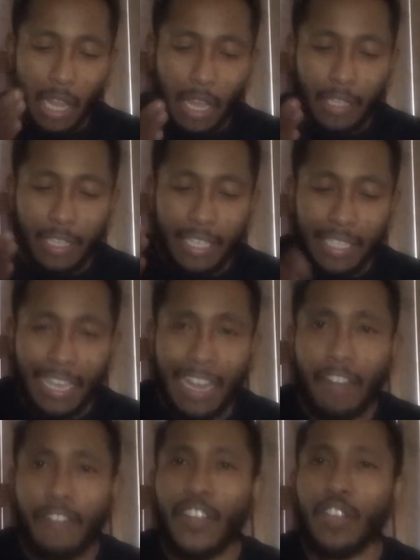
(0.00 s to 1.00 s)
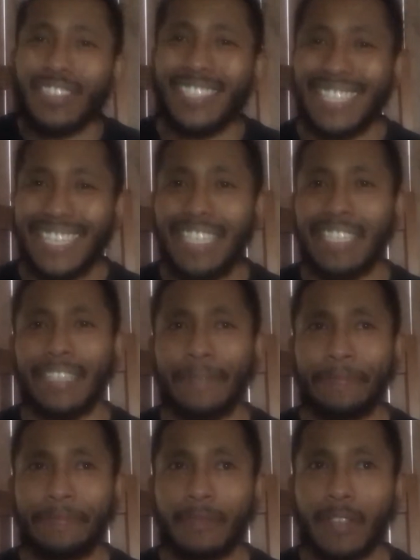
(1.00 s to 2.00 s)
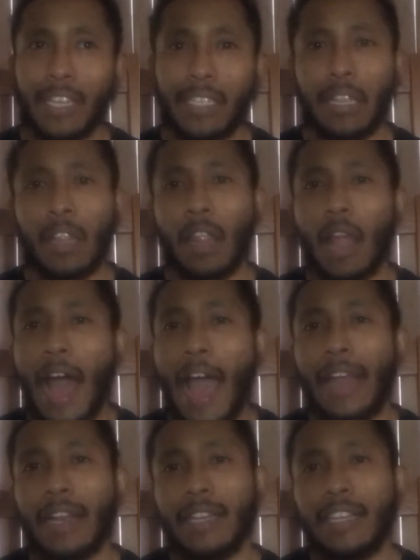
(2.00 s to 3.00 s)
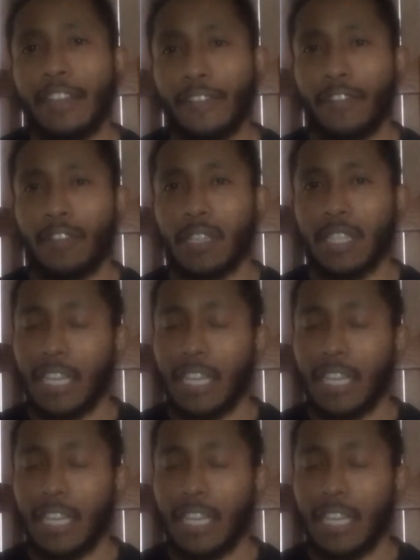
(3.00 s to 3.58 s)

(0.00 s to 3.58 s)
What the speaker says: this NFL season is a lot different than